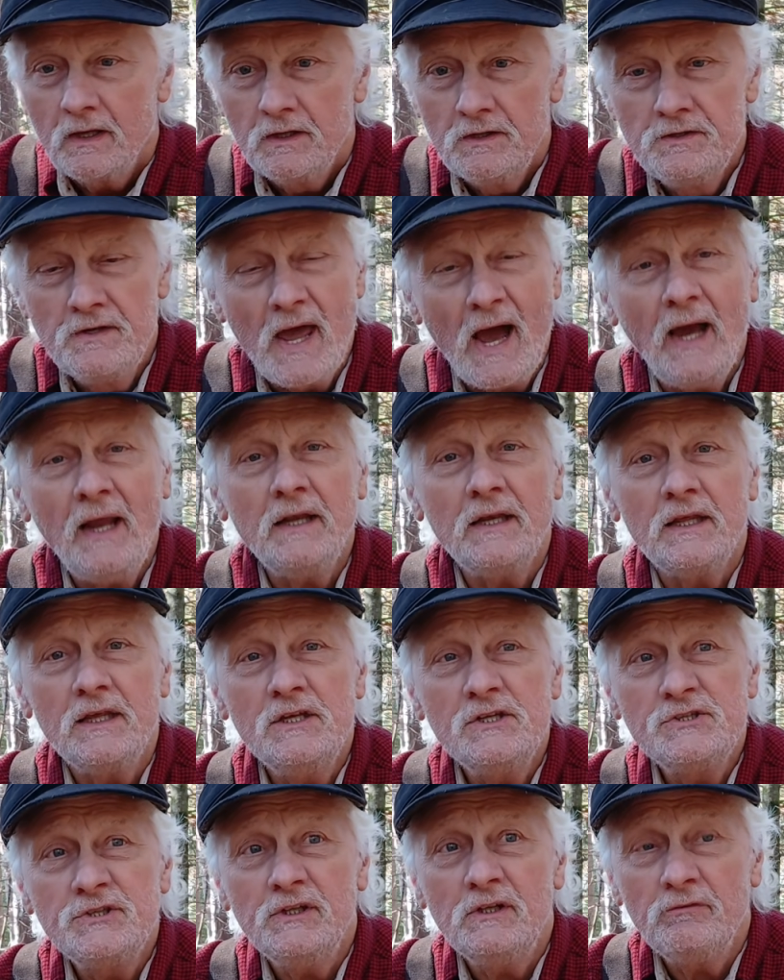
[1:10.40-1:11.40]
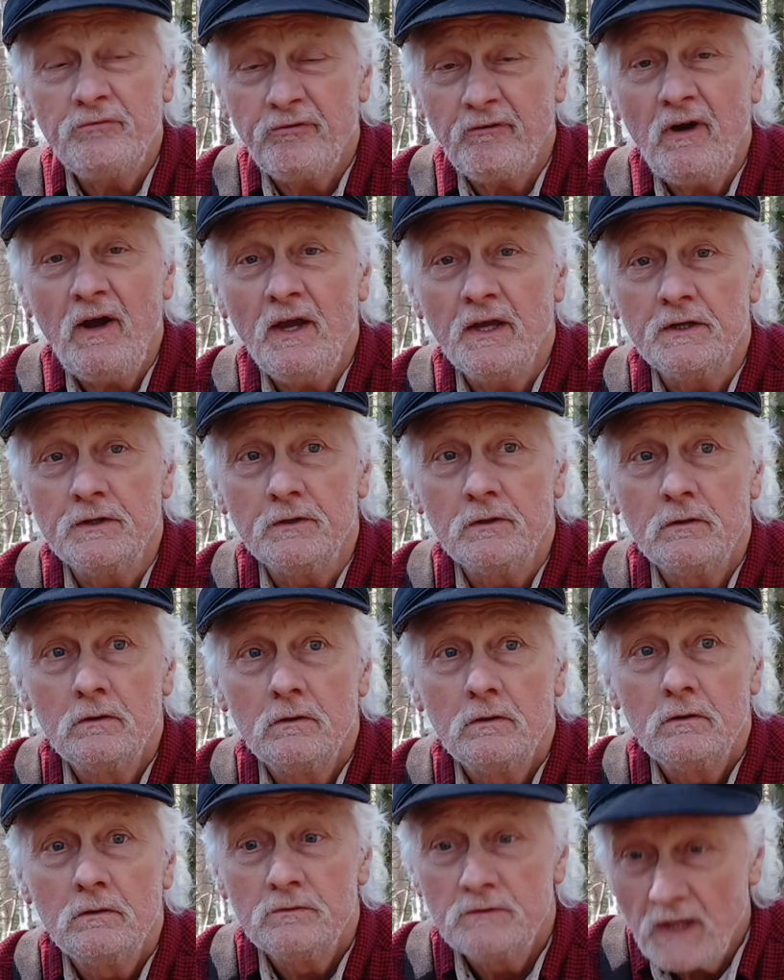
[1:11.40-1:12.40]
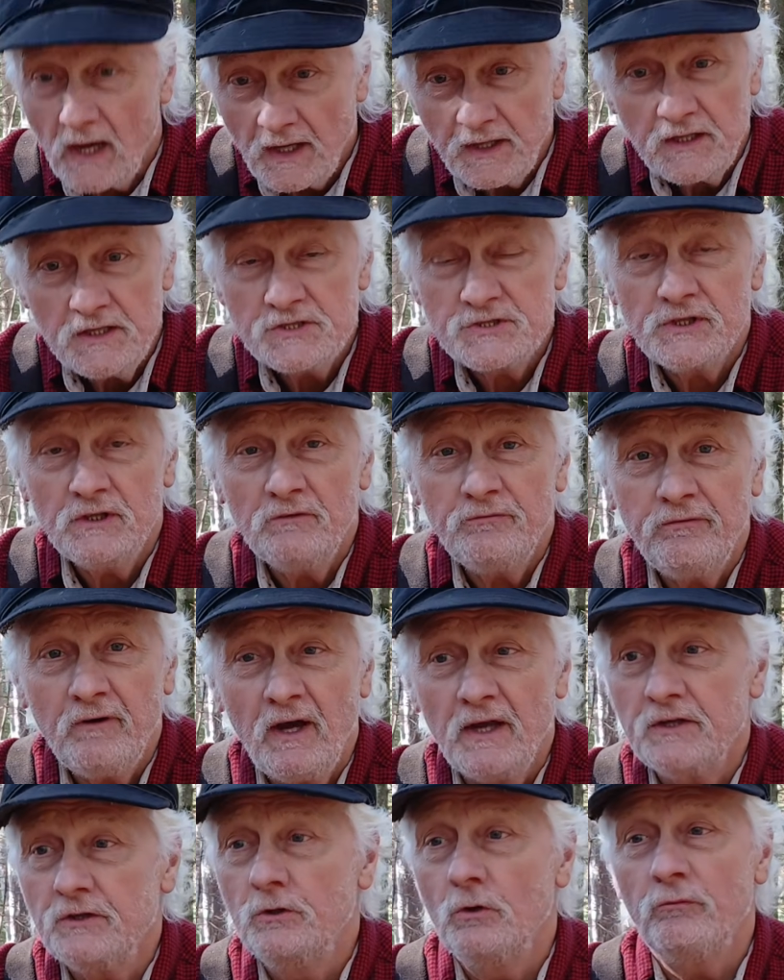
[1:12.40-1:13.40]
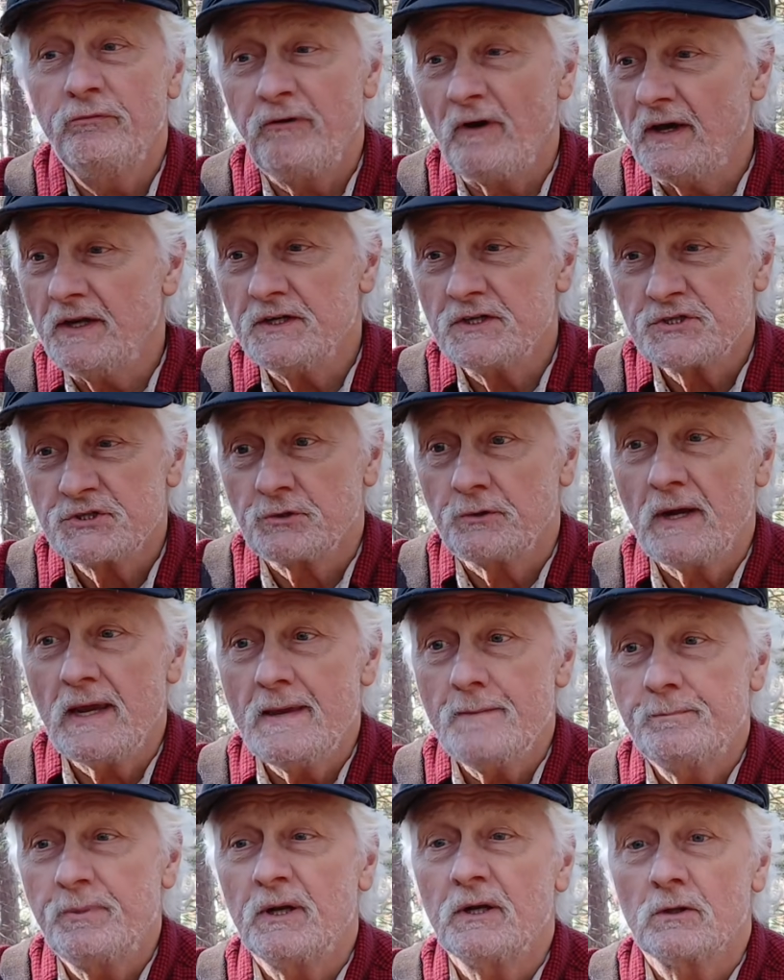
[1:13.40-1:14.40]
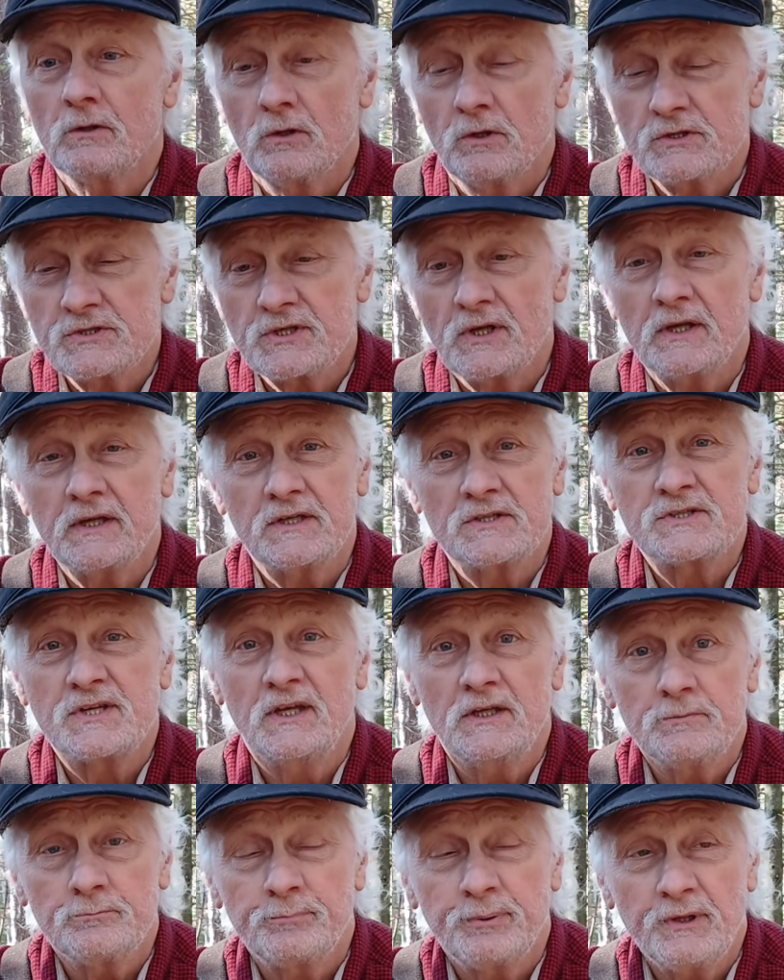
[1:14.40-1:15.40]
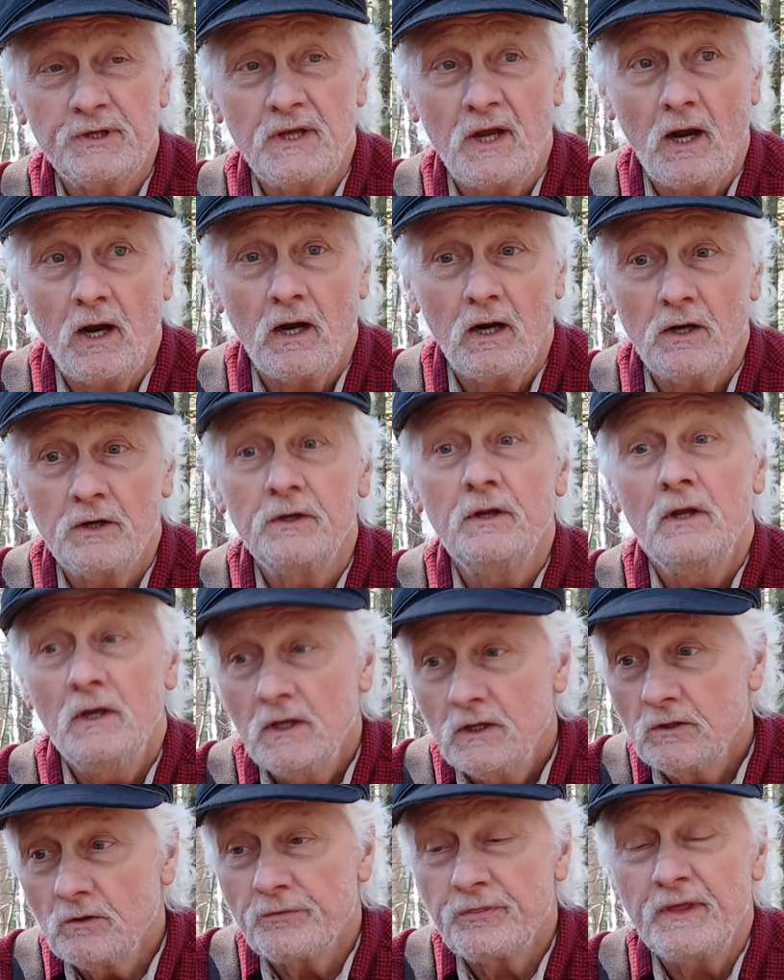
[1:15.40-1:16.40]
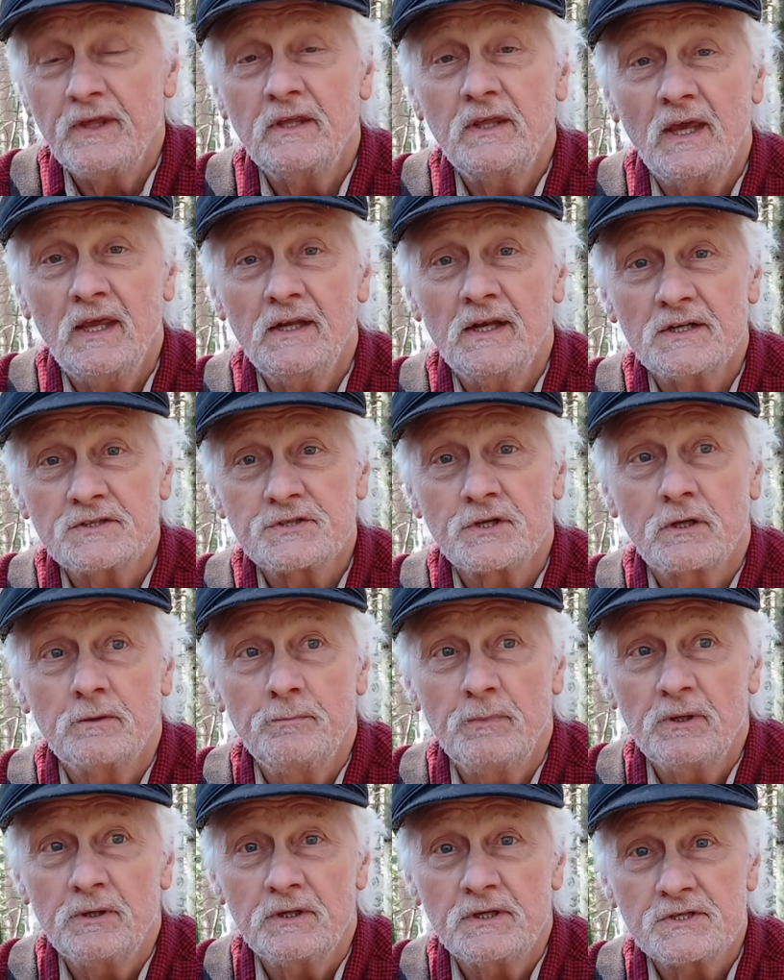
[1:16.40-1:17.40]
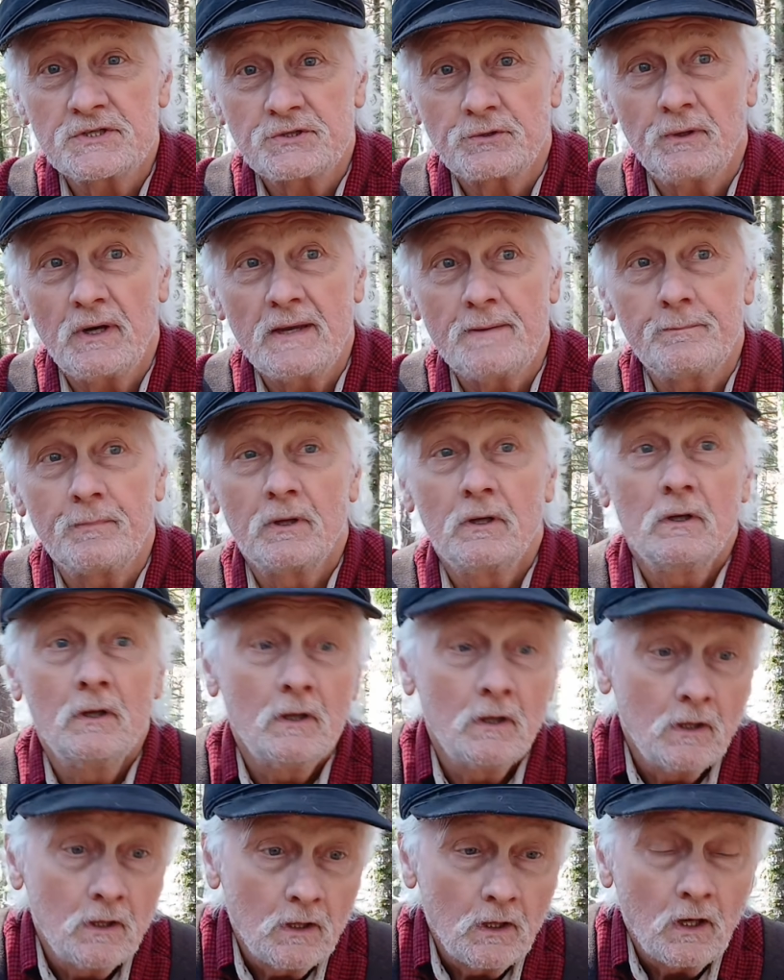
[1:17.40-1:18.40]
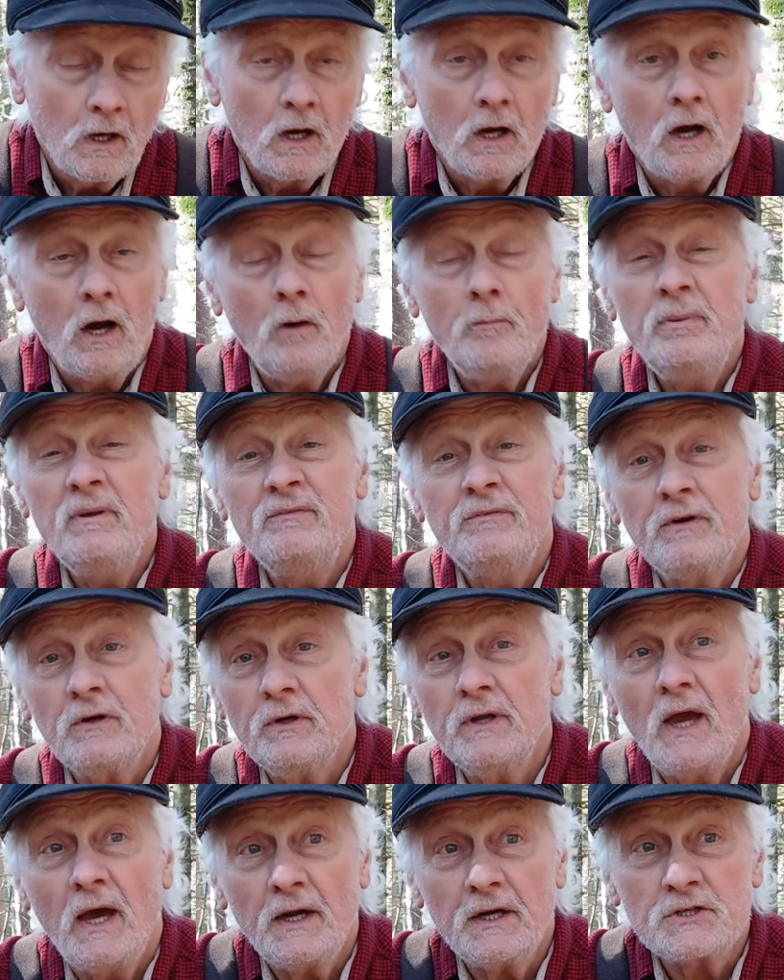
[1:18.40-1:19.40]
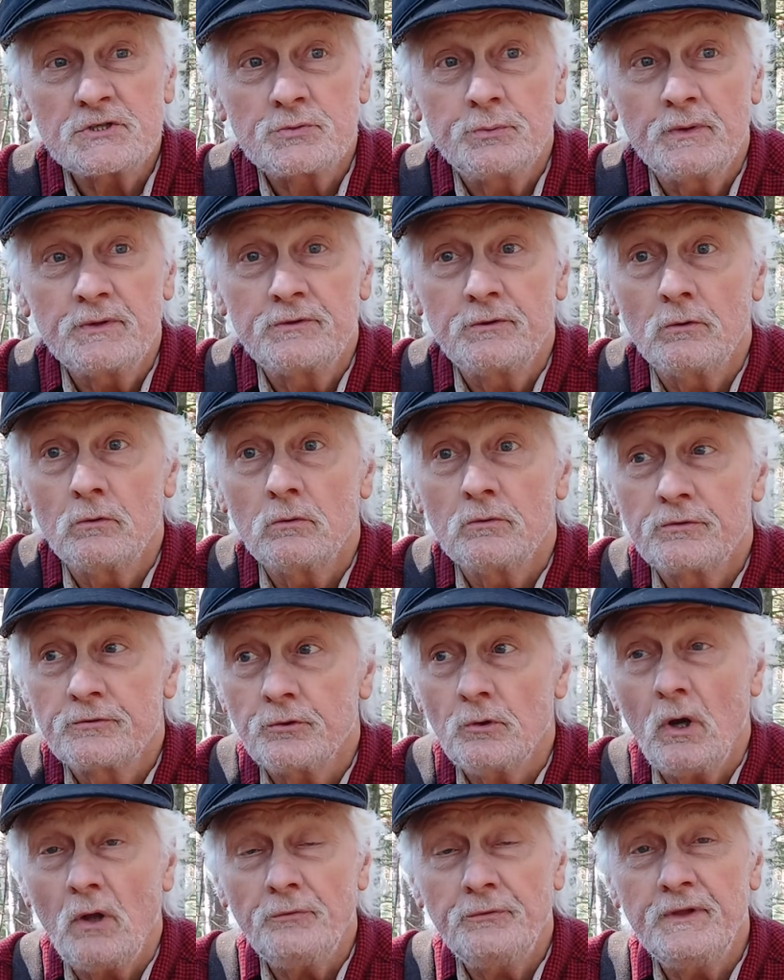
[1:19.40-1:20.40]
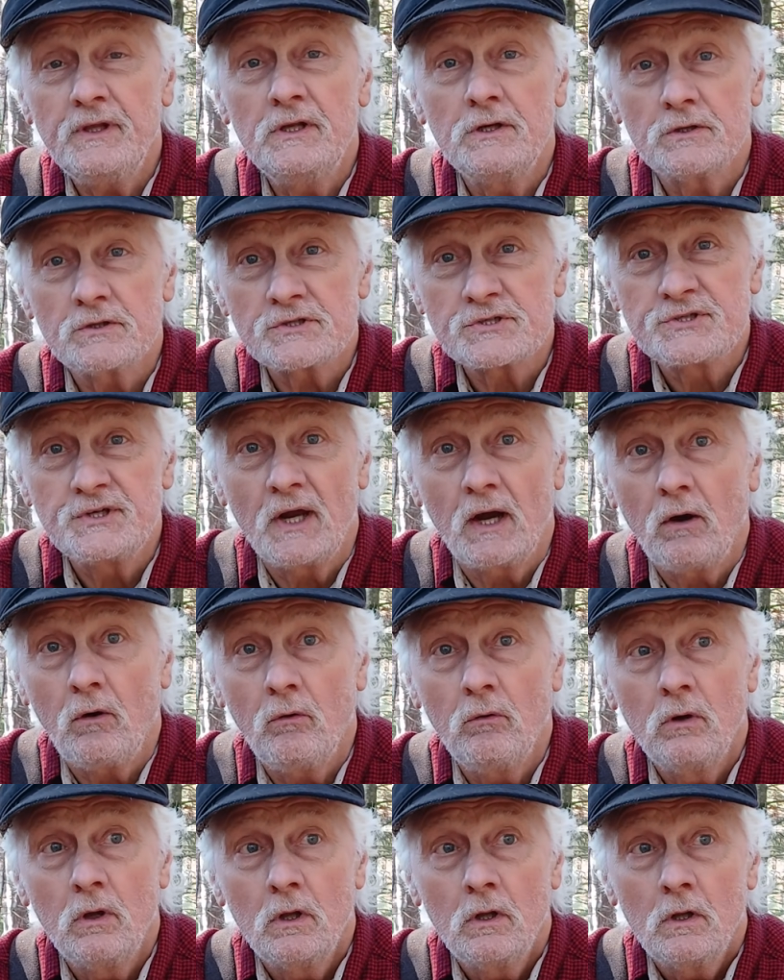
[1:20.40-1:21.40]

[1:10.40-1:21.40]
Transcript: Not easy to find. Not easy to find. You'll find a scrape and it looks like it's hitting pretty hard. You'll think, hey, that's a community scrape. I'll be very honest with you. Throughout the years now,